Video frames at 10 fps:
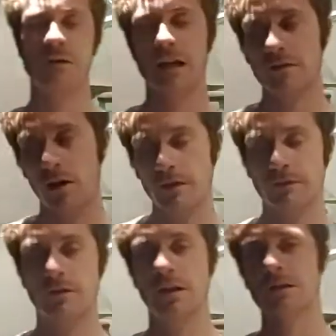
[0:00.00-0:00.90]
That's hard
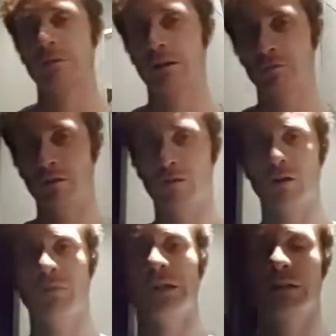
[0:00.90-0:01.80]
for us because we've
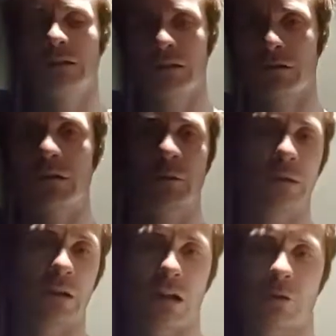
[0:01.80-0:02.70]
all been conditioned to be
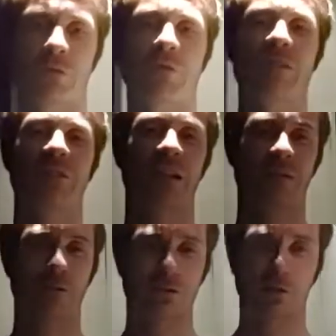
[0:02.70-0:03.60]
tolerant of everything
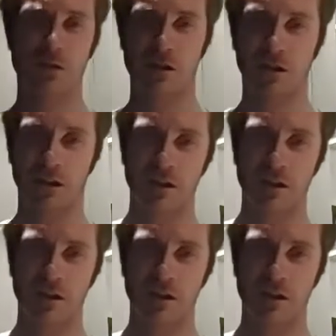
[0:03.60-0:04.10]
for so long.